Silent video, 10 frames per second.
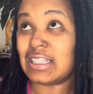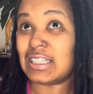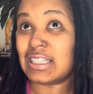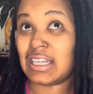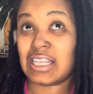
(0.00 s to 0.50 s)

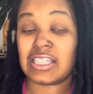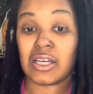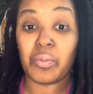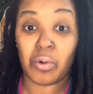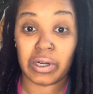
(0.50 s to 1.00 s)
then at
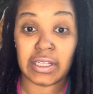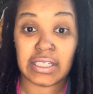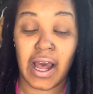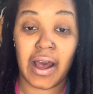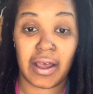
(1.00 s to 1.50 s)
some point in
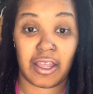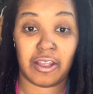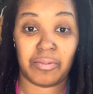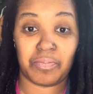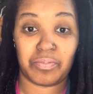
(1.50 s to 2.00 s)

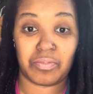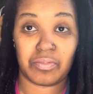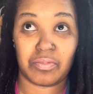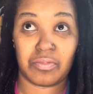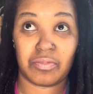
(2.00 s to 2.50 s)
time,
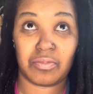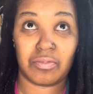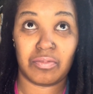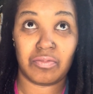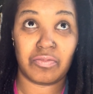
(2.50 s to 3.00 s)

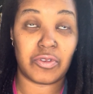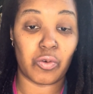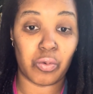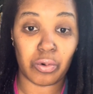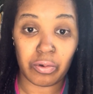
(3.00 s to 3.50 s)
the
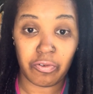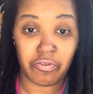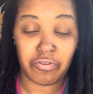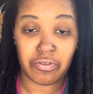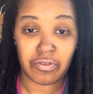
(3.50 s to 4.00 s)
roof,
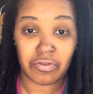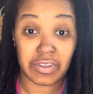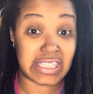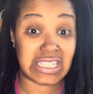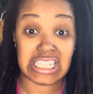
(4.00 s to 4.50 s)

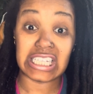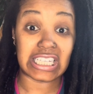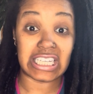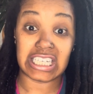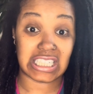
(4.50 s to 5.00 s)
the
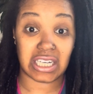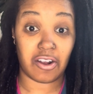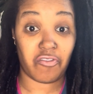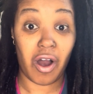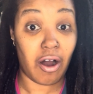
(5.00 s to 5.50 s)
ceiling is gonna
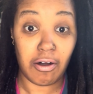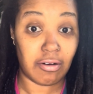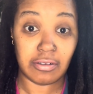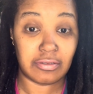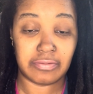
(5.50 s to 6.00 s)
fall.